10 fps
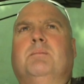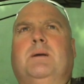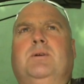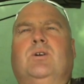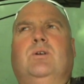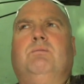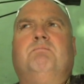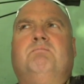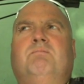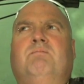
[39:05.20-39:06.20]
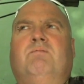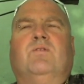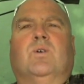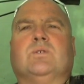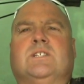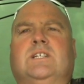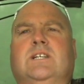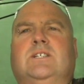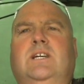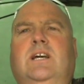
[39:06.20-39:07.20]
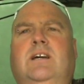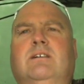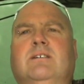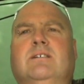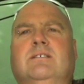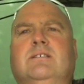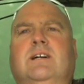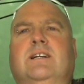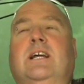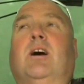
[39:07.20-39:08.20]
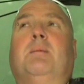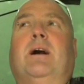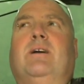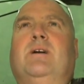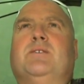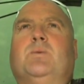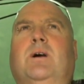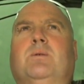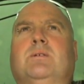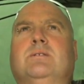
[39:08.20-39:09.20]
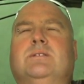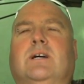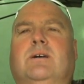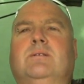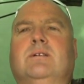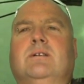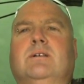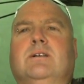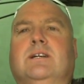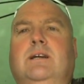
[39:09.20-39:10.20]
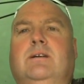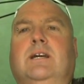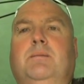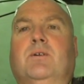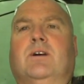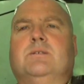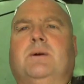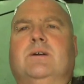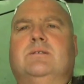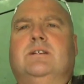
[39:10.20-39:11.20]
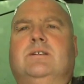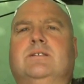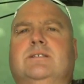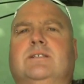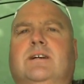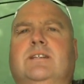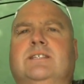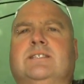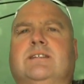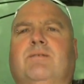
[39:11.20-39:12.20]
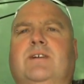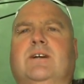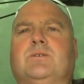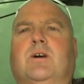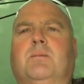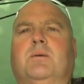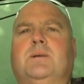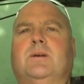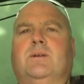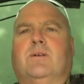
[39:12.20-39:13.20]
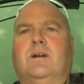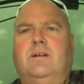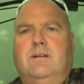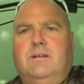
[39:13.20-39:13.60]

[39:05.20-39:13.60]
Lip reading: maybe do 4 to 6 a year, and then I'm out here as well. So keep your eyes posted, because this is something else I might be doing. Alright.